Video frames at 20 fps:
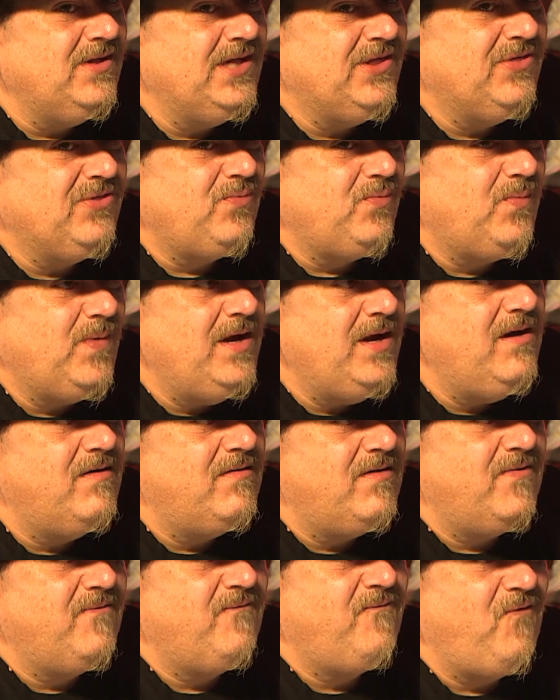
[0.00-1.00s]

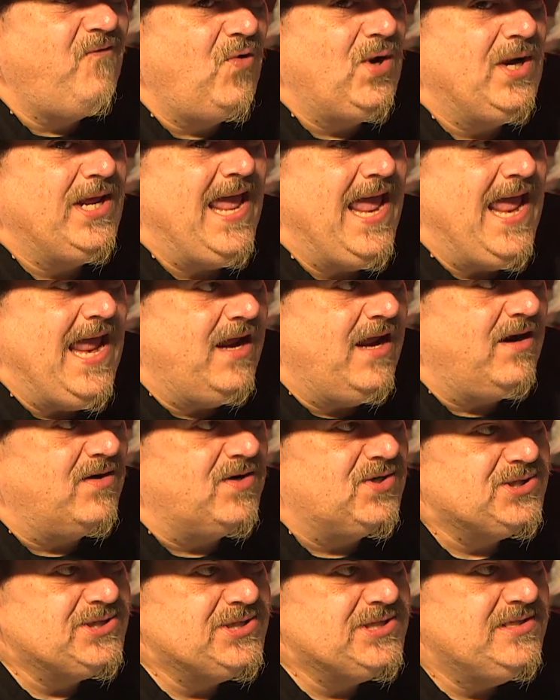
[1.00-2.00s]
340
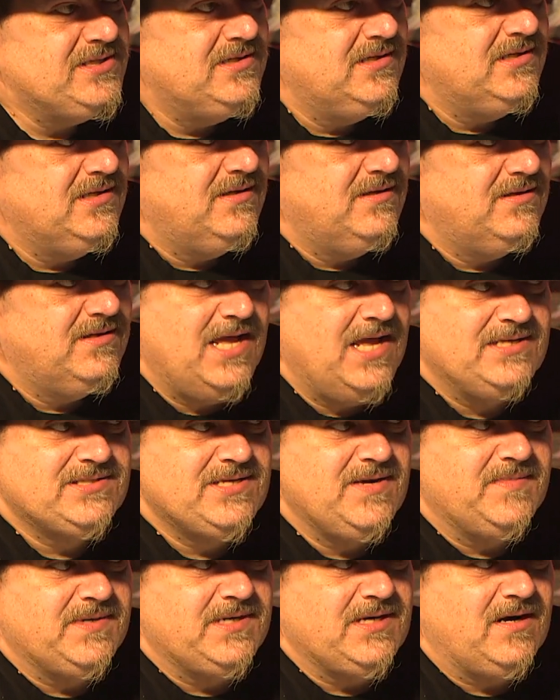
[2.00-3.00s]
acres. That cemetery.